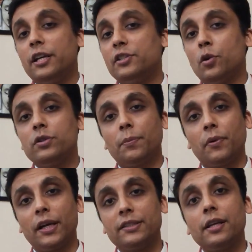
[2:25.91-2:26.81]
is no
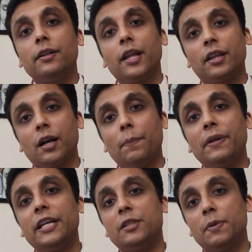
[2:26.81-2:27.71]
surprise that the
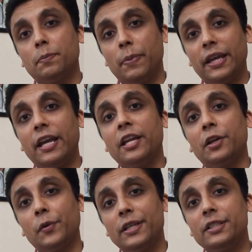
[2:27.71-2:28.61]
company has been paying
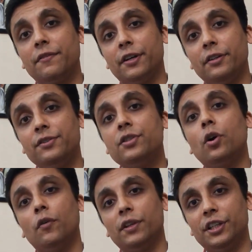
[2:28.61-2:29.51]
increased
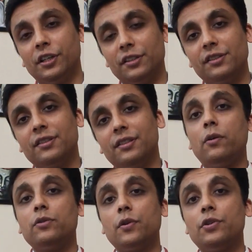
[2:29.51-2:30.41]
dividends over the years.
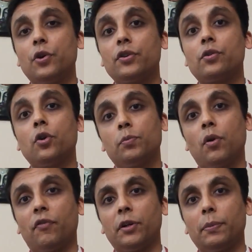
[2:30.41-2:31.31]
It also enjoys
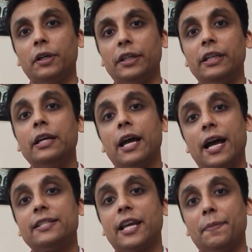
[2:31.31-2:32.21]
good profitability,
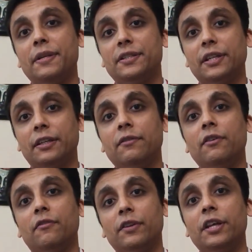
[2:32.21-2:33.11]
as can be seen
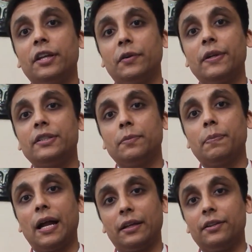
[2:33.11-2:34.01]
with the increase
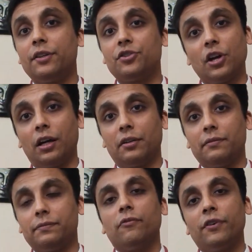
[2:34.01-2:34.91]
in PAT in this chart.
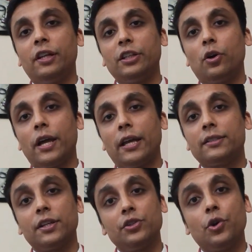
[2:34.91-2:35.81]
Vinati
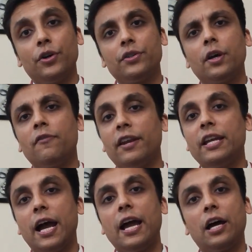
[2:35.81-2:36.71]
Organics enjoys a
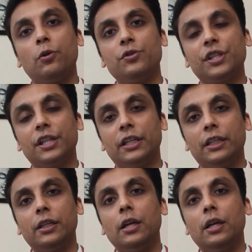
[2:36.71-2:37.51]
very high ROCE.